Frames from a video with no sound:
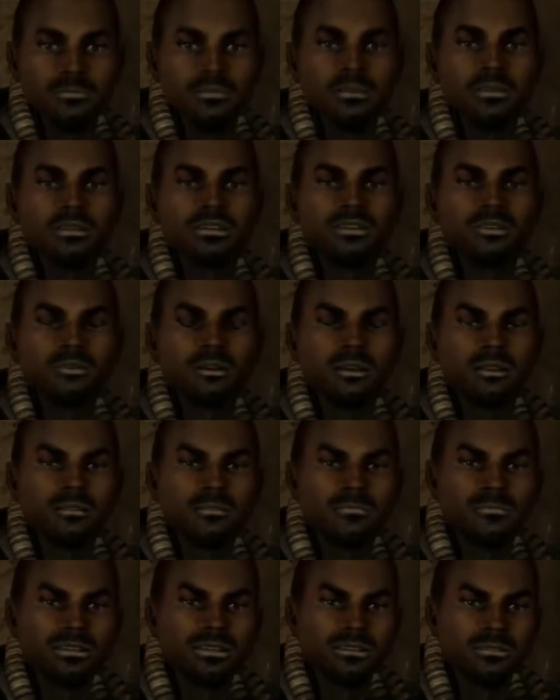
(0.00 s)
Uh, His trail
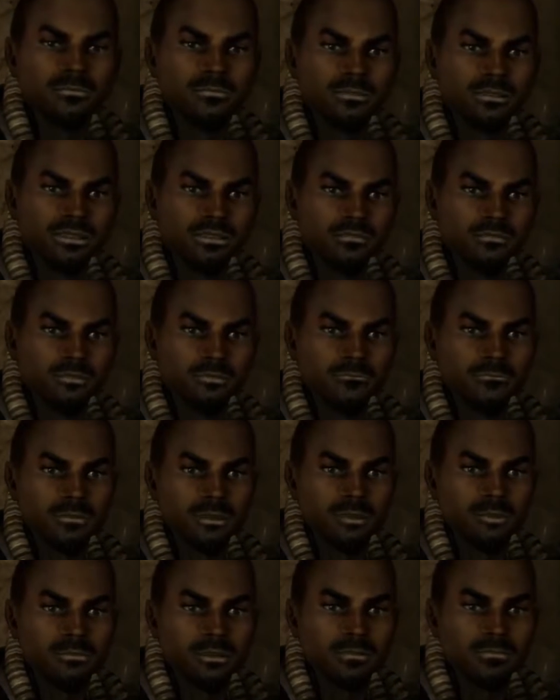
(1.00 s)
nothing. leads east from
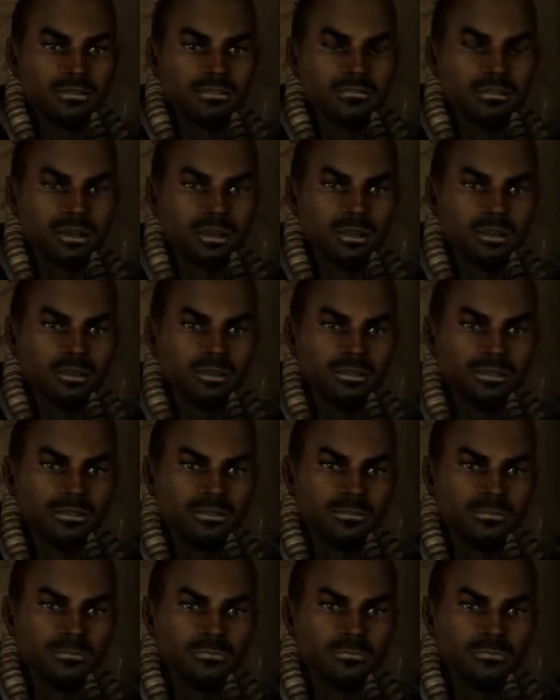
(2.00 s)
Paradise Falls.